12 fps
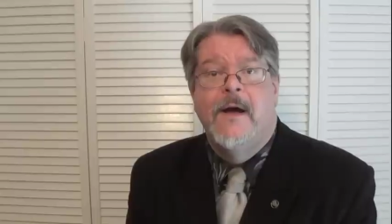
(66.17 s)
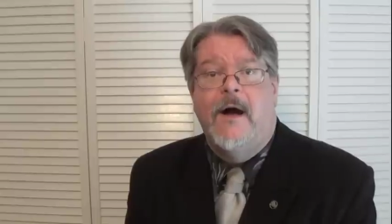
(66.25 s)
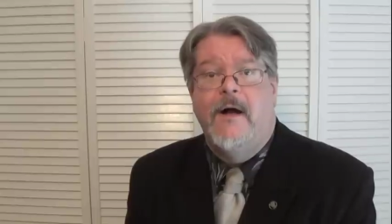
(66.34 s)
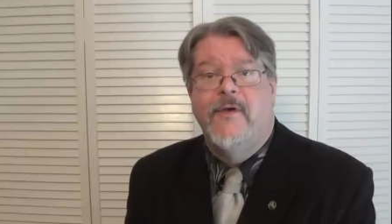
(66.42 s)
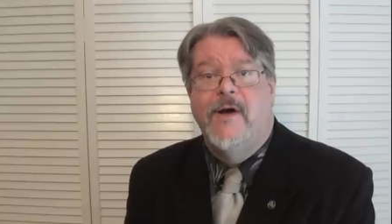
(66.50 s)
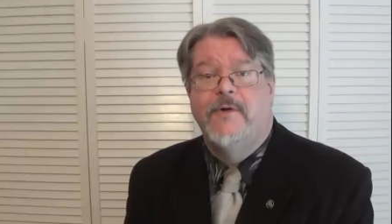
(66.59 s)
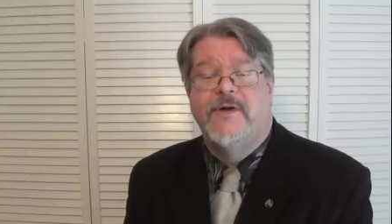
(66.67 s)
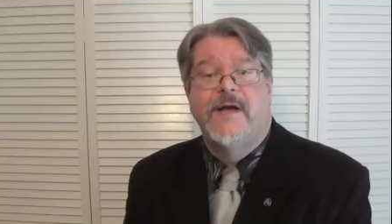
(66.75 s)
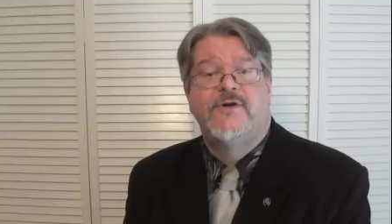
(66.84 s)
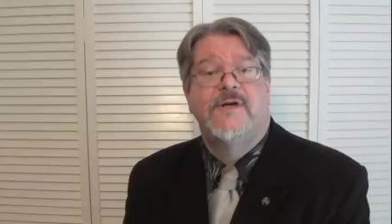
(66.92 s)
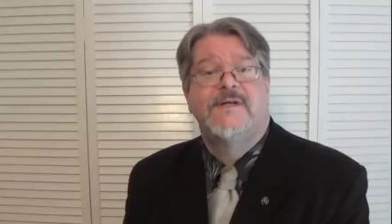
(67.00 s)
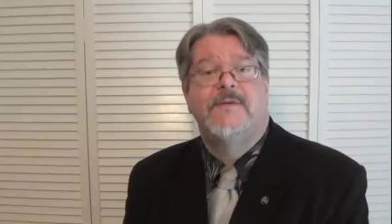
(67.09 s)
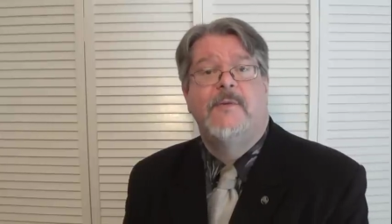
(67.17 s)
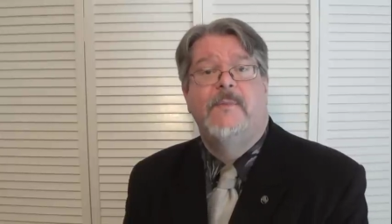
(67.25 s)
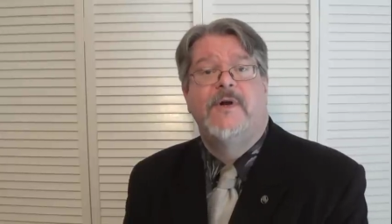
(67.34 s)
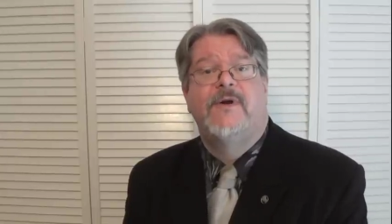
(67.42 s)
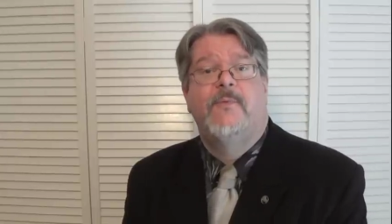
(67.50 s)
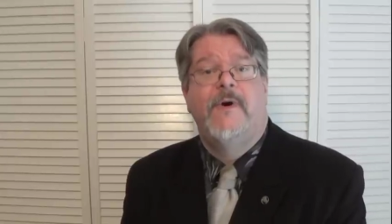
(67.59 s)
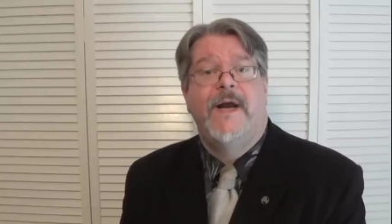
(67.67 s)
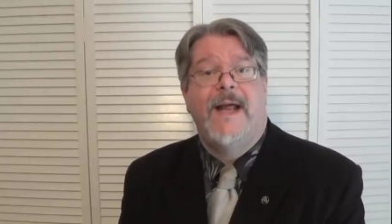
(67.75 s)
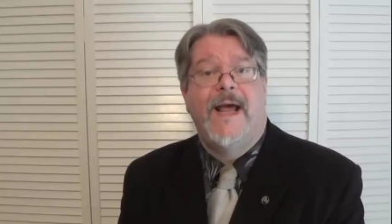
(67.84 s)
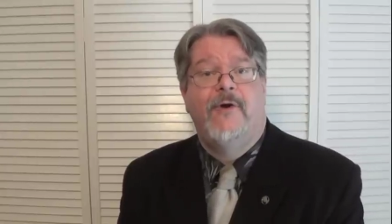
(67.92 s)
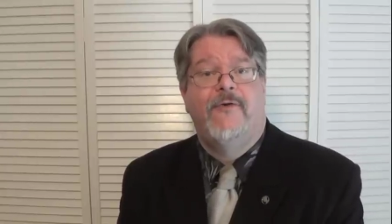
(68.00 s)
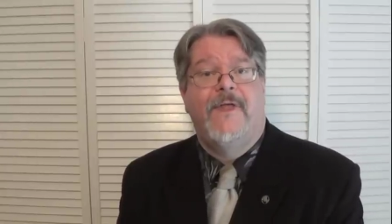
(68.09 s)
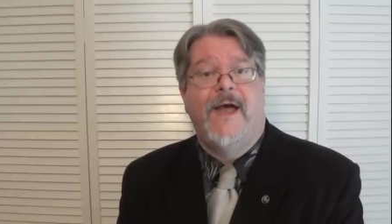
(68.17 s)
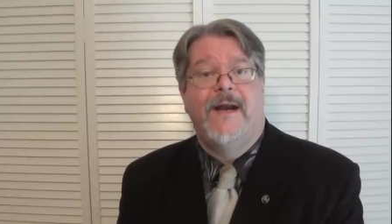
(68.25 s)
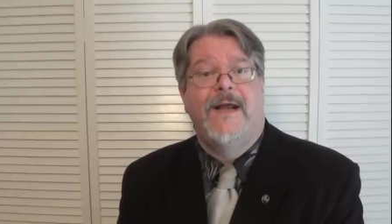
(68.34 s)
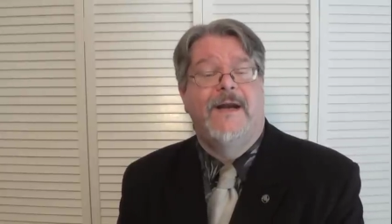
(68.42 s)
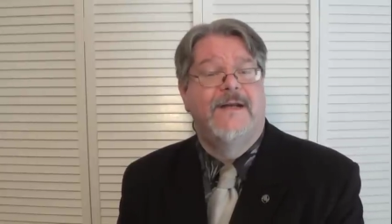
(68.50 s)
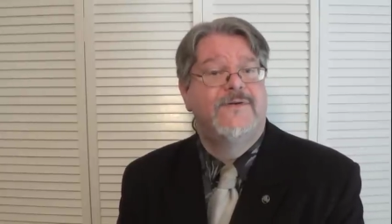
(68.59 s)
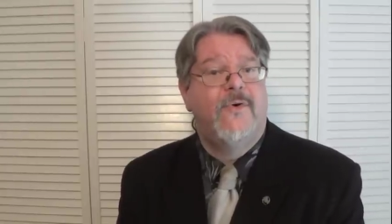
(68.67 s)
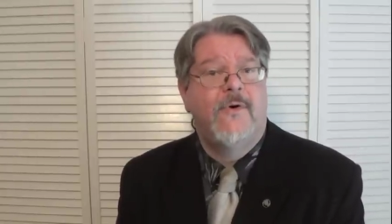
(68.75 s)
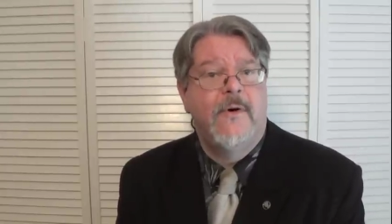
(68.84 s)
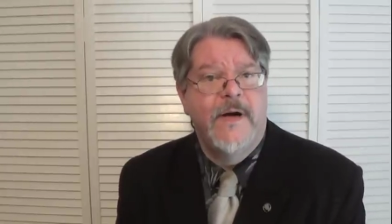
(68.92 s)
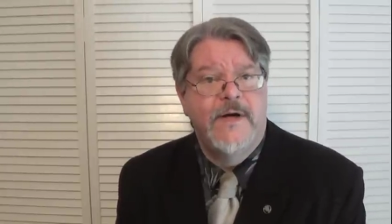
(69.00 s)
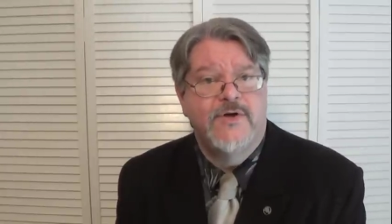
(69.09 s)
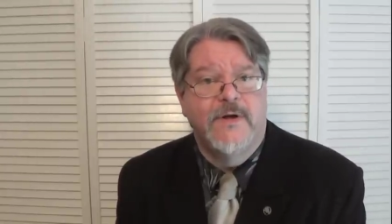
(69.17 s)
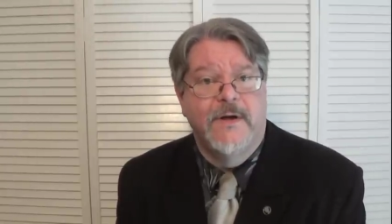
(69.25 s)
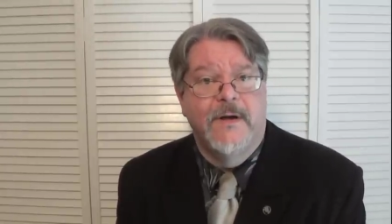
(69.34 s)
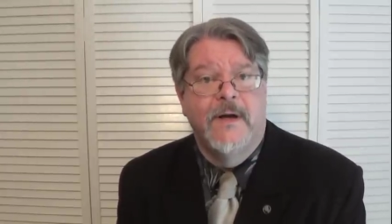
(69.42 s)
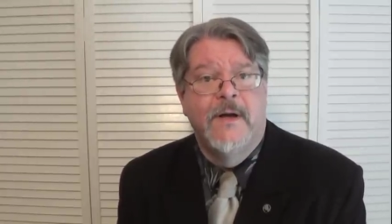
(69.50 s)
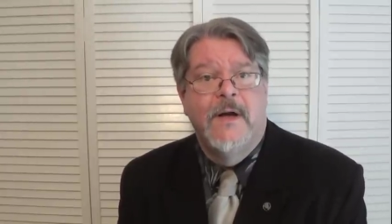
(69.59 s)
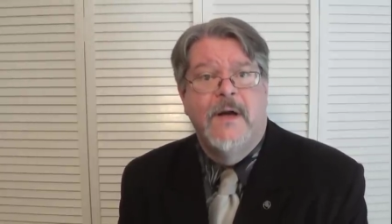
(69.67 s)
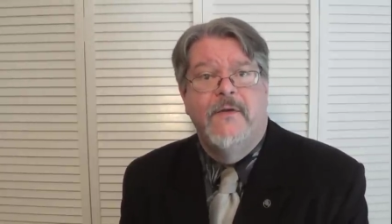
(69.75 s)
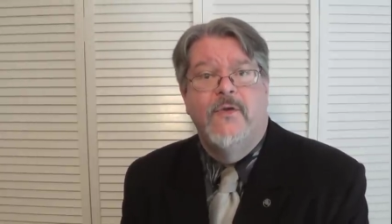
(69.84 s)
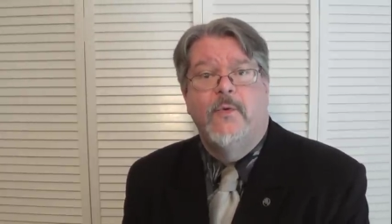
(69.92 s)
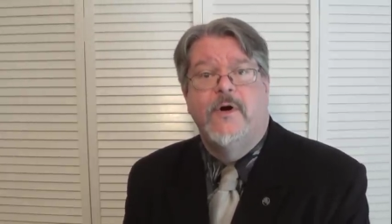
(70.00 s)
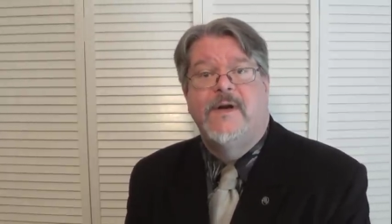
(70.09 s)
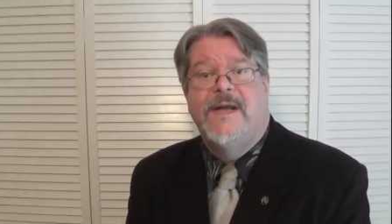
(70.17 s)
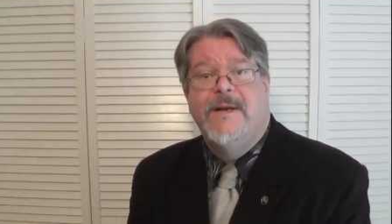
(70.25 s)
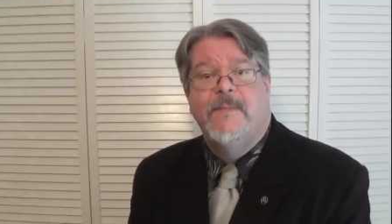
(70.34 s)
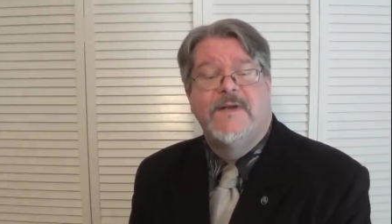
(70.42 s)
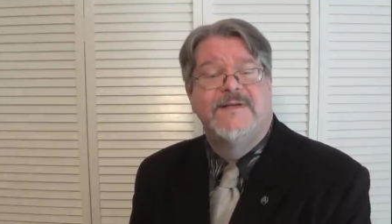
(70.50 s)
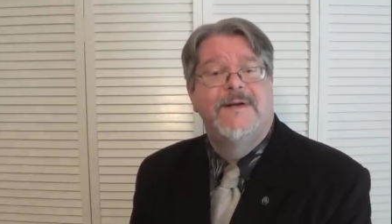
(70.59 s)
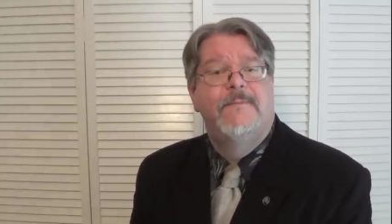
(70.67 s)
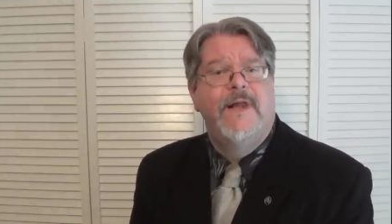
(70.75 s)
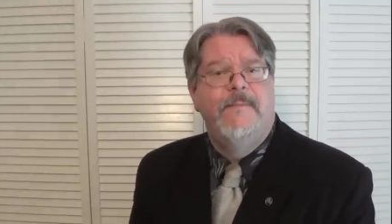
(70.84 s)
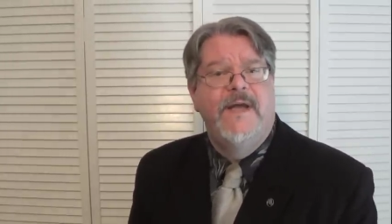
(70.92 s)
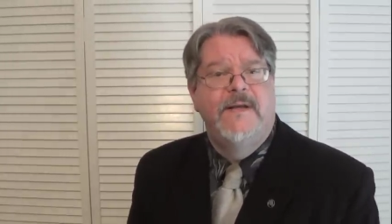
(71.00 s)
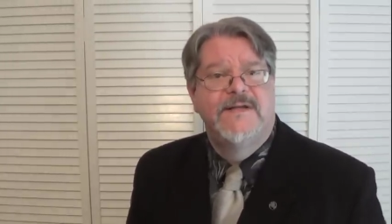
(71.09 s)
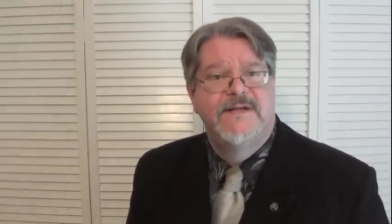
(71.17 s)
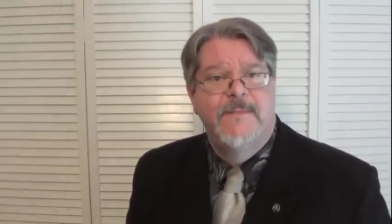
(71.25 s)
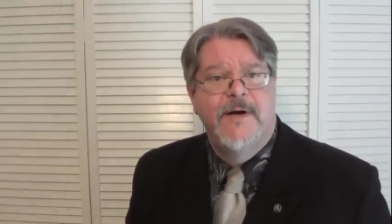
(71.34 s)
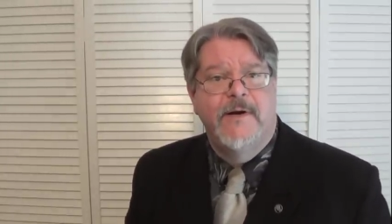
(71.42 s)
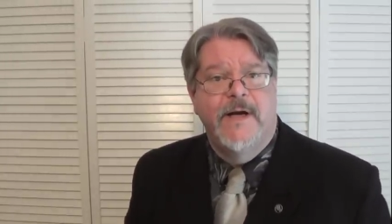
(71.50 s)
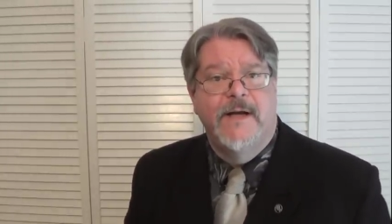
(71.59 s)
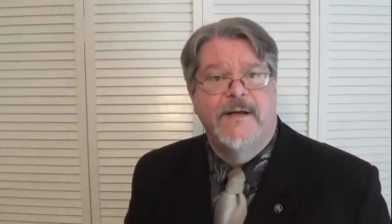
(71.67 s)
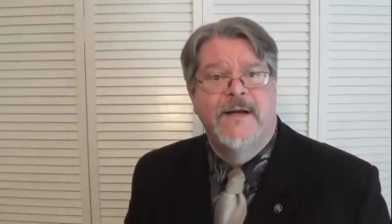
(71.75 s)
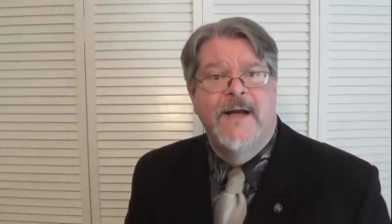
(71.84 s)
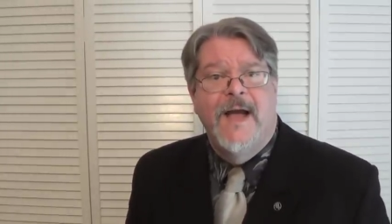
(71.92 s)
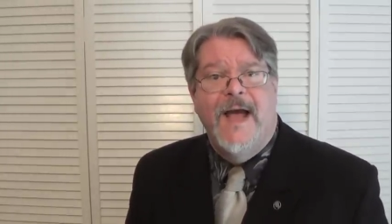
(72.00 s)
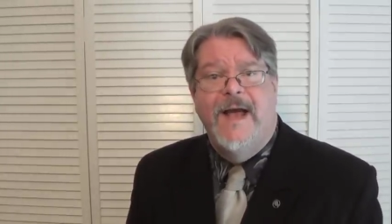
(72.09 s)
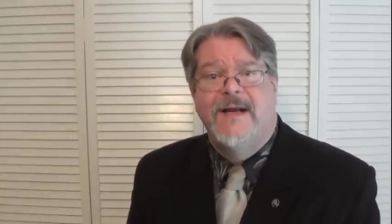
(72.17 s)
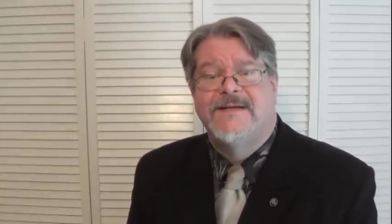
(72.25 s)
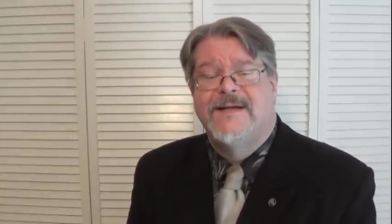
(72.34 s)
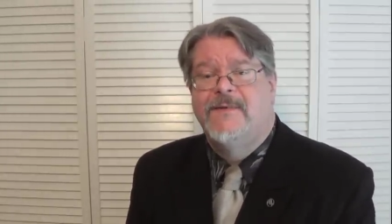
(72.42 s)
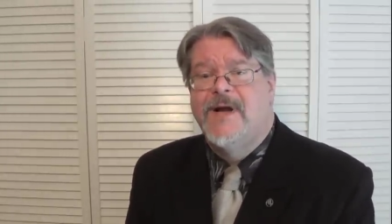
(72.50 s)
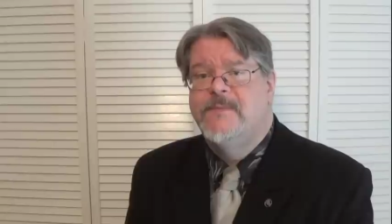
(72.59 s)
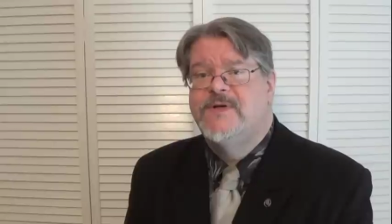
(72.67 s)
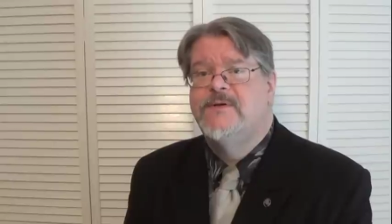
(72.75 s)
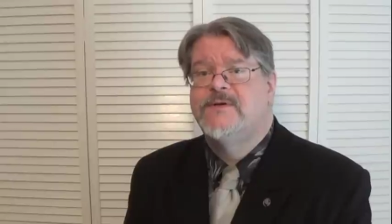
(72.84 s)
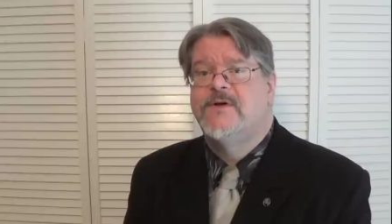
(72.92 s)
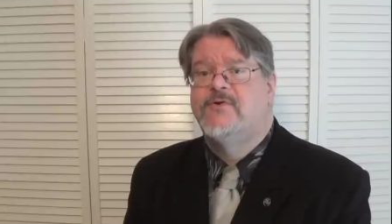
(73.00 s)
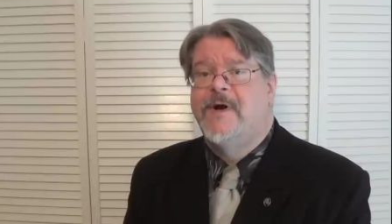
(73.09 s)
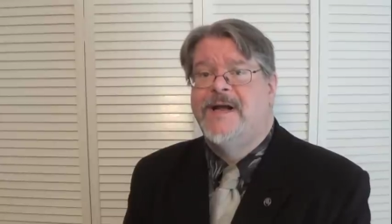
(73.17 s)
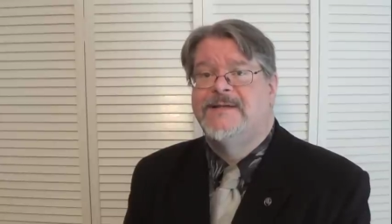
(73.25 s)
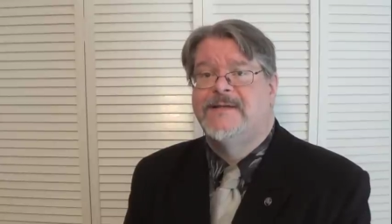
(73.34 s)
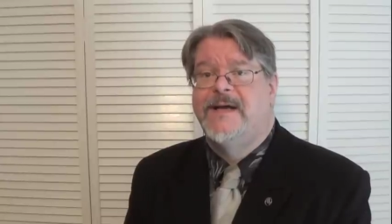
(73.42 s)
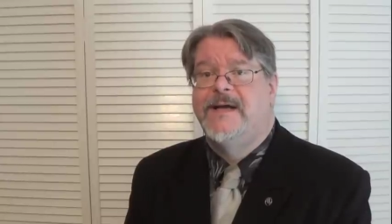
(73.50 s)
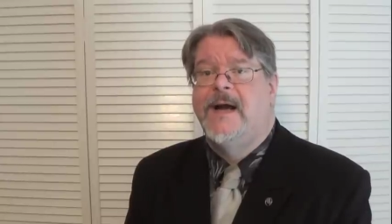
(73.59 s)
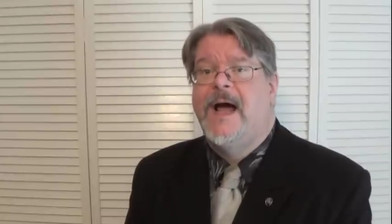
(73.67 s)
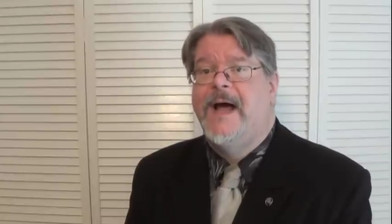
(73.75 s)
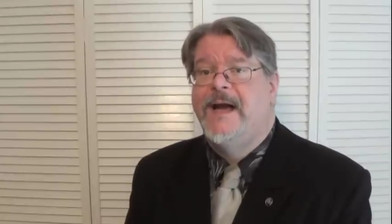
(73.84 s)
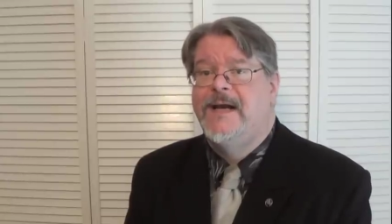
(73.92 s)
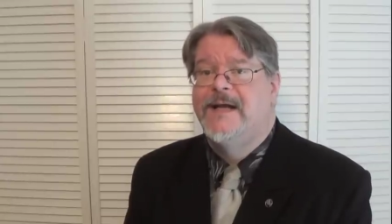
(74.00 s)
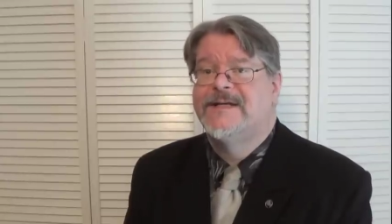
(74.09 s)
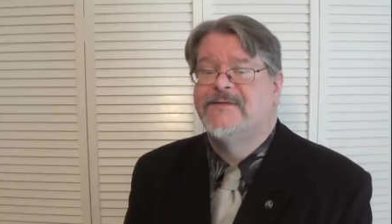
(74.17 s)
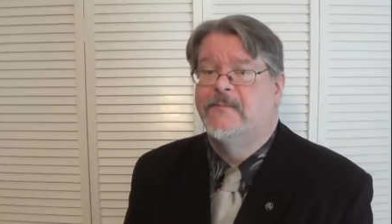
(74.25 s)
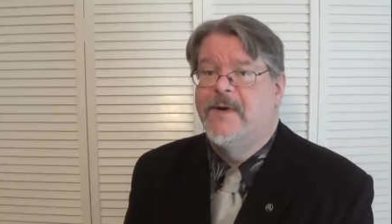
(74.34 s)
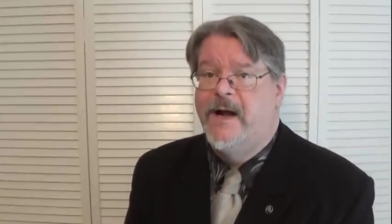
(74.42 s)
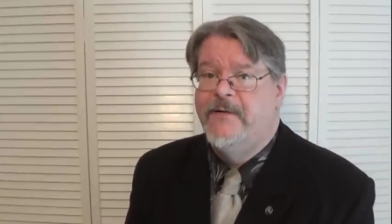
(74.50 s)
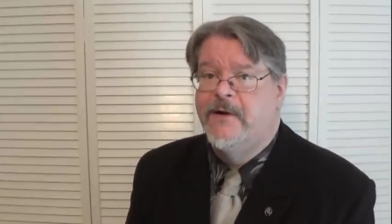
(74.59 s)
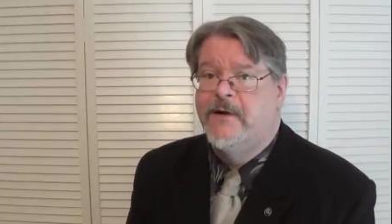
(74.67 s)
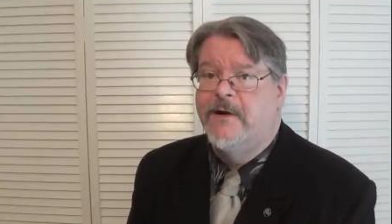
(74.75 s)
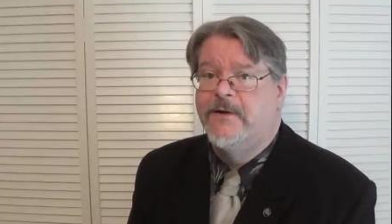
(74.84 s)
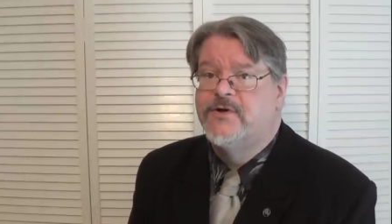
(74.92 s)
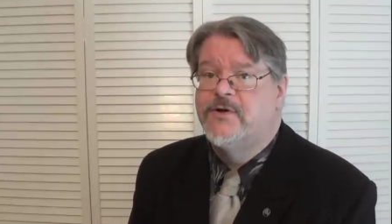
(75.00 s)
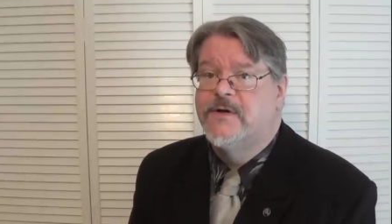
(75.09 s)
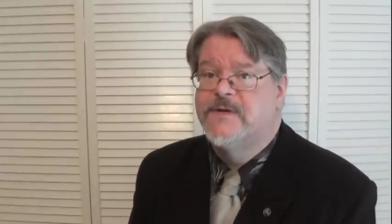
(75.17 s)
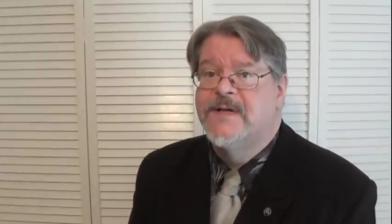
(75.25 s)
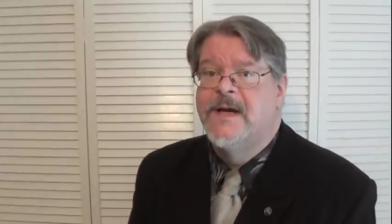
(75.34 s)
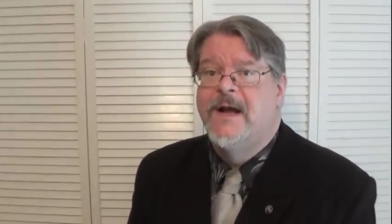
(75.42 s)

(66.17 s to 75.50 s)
although I will take just a moment to point out that in its origin, the word demon simply means spirit, and it's sometimes used to translate ideas from other cultures